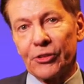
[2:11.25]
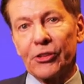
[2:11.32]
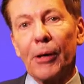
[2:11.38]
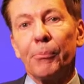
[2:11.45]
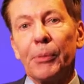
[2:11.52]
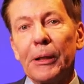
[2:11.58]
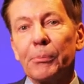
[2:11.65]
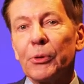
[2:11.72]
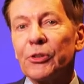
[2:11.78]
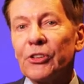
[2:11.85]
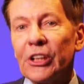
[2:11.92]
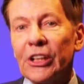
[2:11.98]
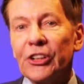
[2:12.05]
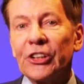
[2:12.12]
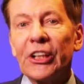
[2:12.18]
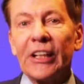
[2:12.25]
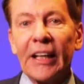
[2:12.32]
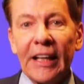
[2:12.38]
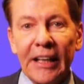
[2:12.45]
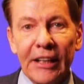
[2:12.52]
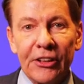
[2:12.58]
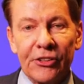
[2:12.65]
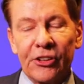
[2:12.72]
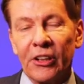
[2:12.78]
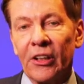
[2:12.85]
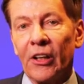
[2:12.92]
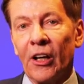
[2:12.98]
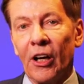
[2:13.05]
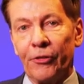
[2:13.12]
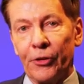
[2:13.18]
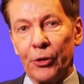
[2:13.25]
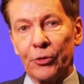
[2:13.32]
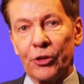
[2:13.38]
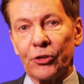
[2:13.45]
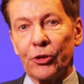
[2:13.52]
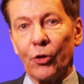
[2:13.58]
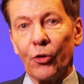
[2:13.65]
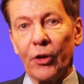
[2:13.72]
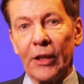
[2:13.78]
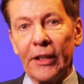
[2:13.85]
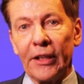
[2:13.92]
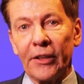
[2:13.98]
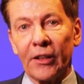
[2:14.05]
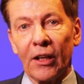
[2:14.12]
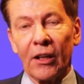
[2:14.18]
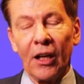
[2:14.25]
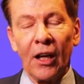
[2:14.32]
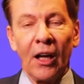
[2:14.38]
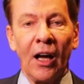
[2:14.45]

Some people see she is a future Tory leader.